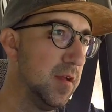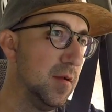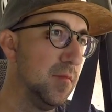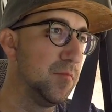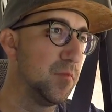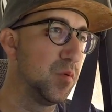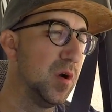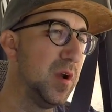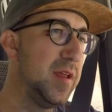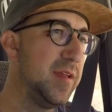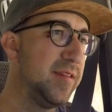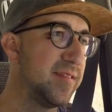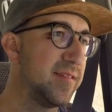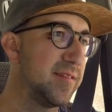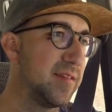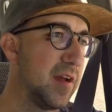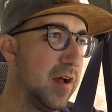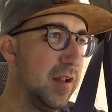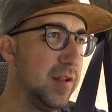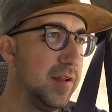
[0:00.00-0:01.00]
pretty
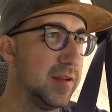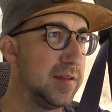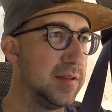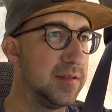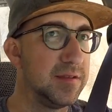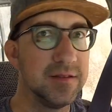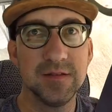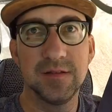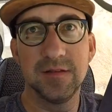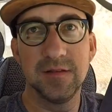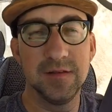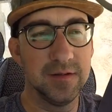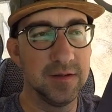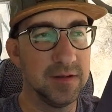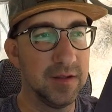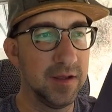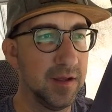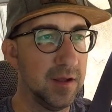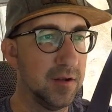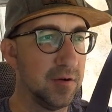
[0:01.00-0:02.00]
solid
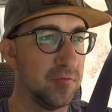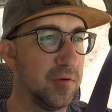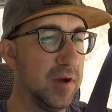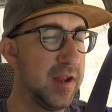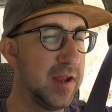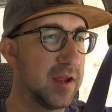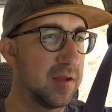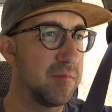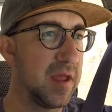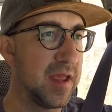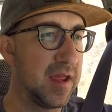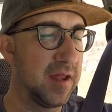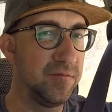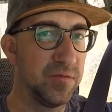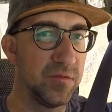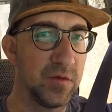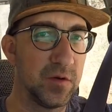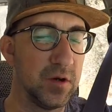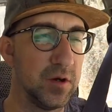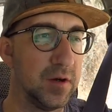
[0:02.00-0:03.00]
rig, man.
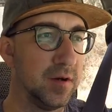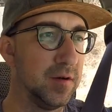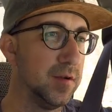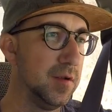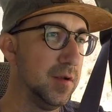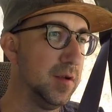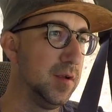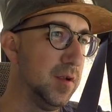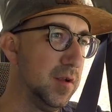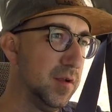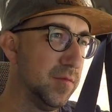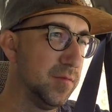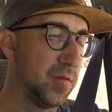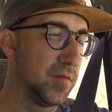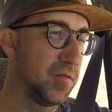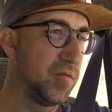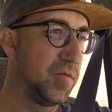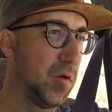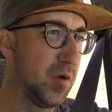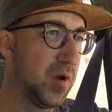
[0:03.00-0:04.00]
For
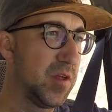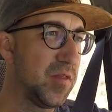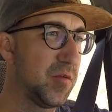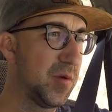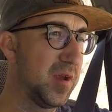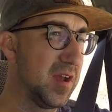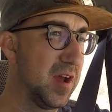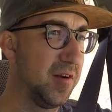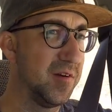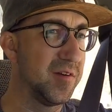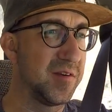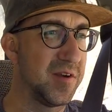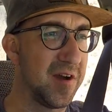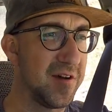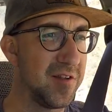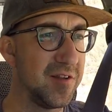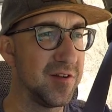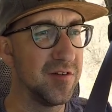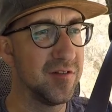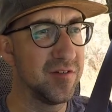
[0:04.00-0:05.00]

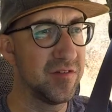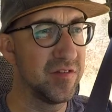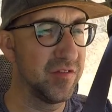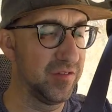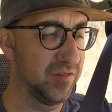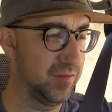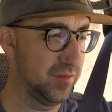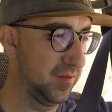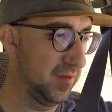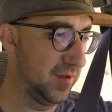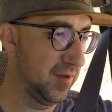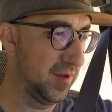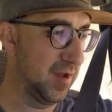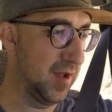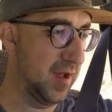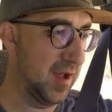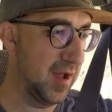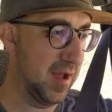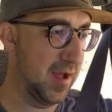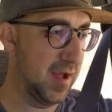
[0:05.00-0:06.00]

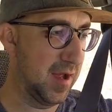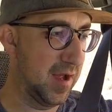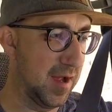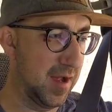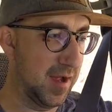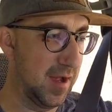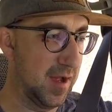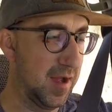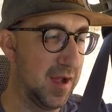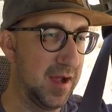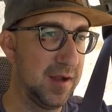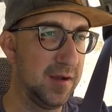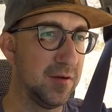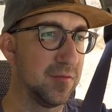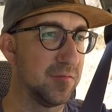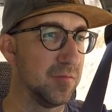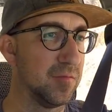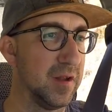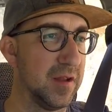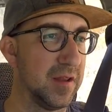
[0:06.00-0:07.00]
$4,300, I
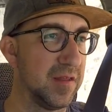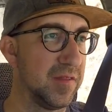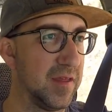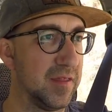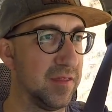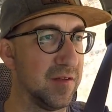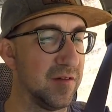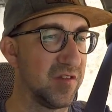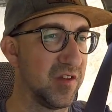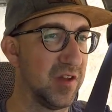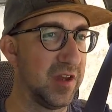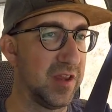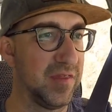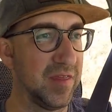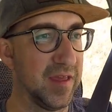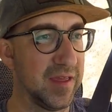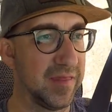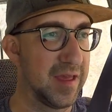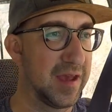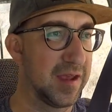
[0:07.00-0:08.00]
don't really think there's
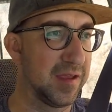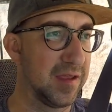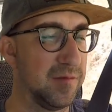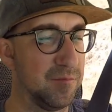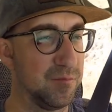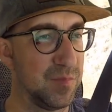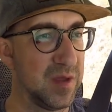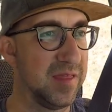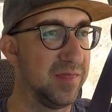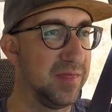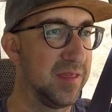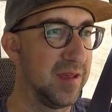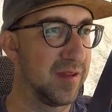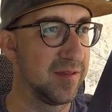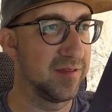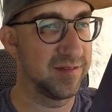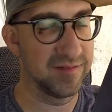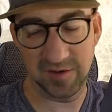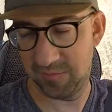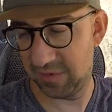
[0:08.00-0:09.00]
anything that can beat
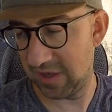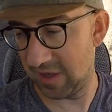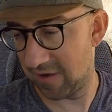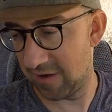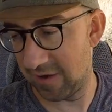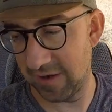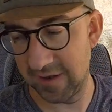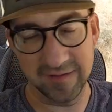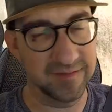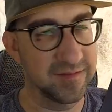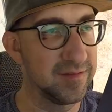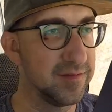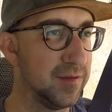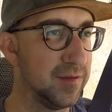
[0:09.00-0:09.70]
this, to be honest.